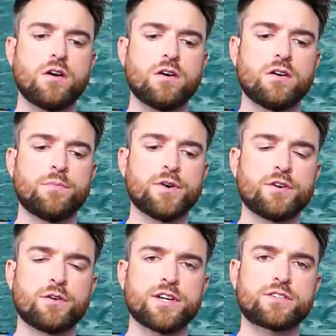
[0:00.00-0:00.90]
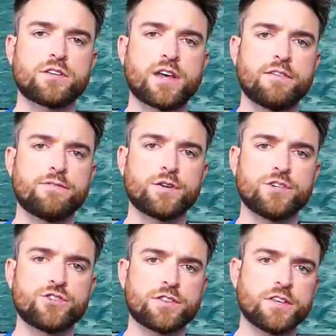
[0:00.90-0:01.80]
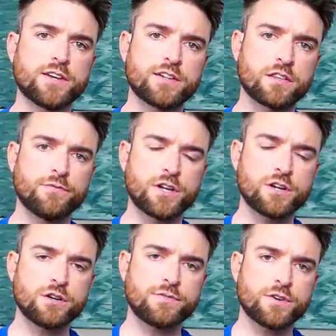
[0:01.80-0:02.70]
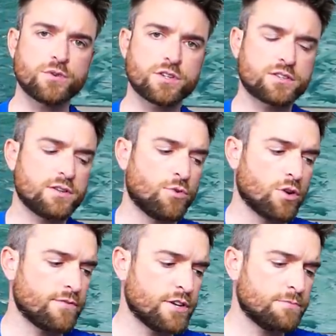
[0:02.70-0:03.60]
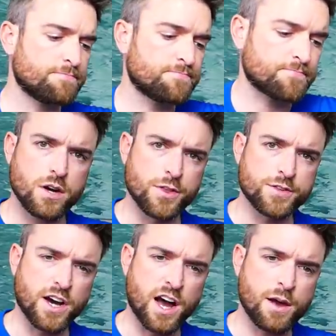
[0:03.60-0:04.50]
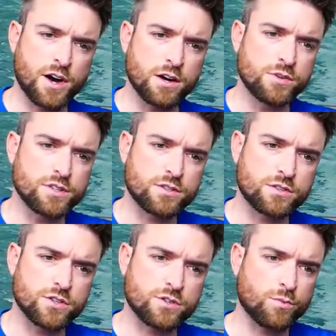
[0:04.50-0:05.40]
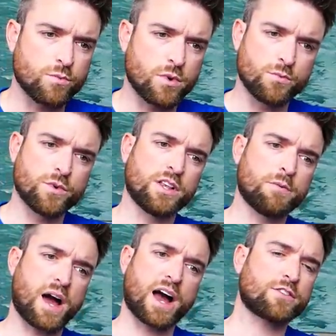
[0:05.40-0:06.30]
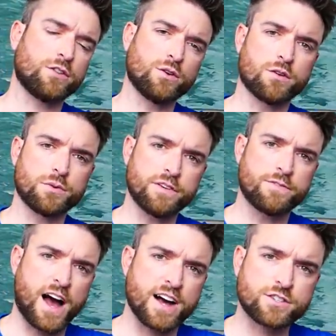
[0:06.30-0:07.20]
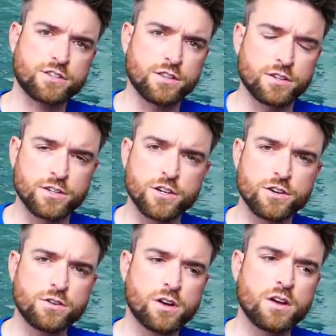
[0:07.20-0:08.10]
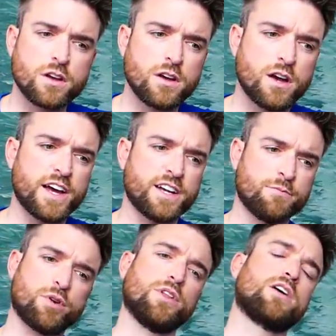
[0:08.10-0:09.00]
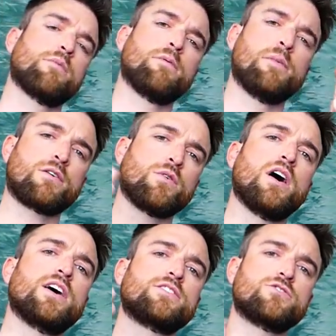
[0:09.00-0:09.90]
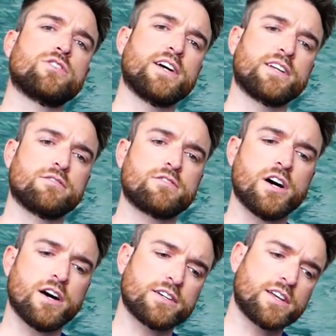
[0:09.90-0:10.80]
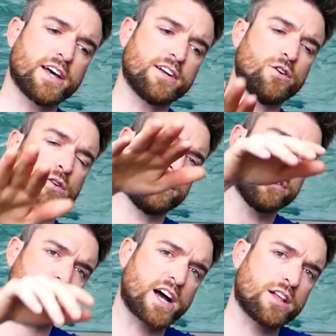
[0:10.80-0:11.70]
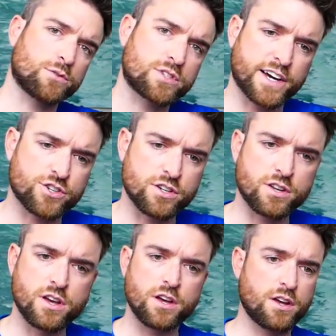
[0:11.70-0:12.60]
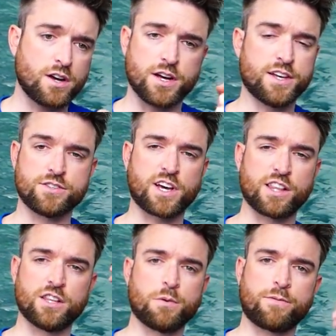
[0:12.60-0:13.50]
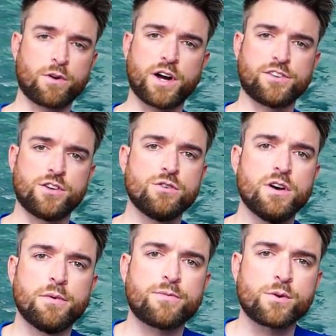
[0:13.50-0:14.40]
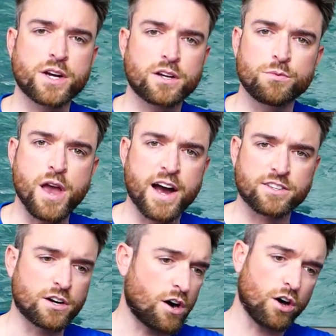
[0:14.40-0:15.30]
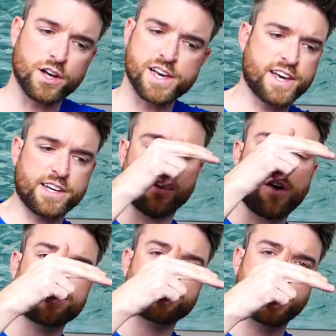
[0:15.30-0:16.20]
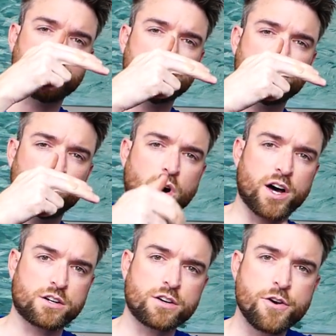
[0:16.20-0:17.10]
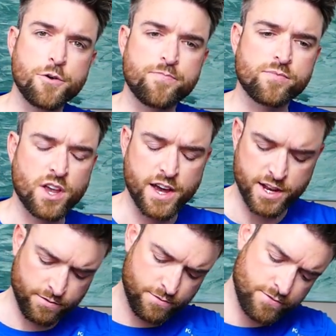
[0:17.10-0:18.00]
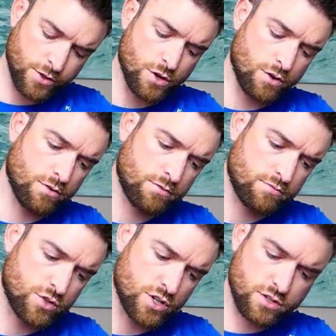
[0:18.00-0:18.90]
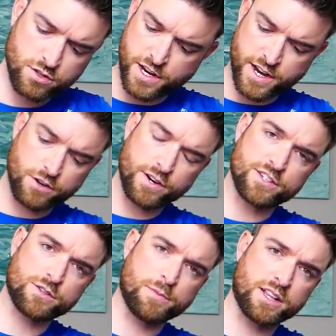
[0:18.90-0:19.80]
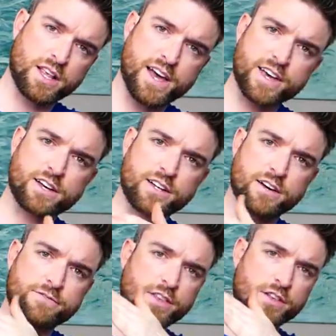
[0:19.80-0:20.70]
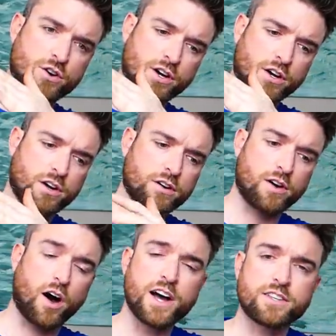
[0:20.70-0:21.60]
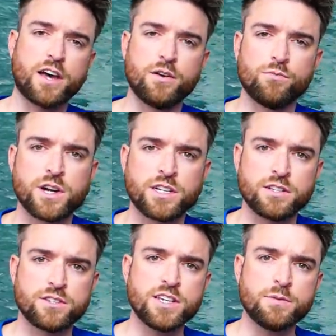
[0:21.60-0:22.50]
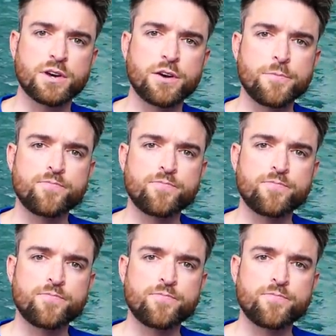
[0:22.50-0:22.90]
And I'll put the rest of that footage at the end of the video if you want to see more of it. At the time, I was just reeling back the lure really fast to the canoe and pulling up on my rod to try and get it over a shallow section. And then suddenly, before I knew it, before I could react at all, it had launched out of the water and flew, just grazed my leg enough that the hook caught and went in deep.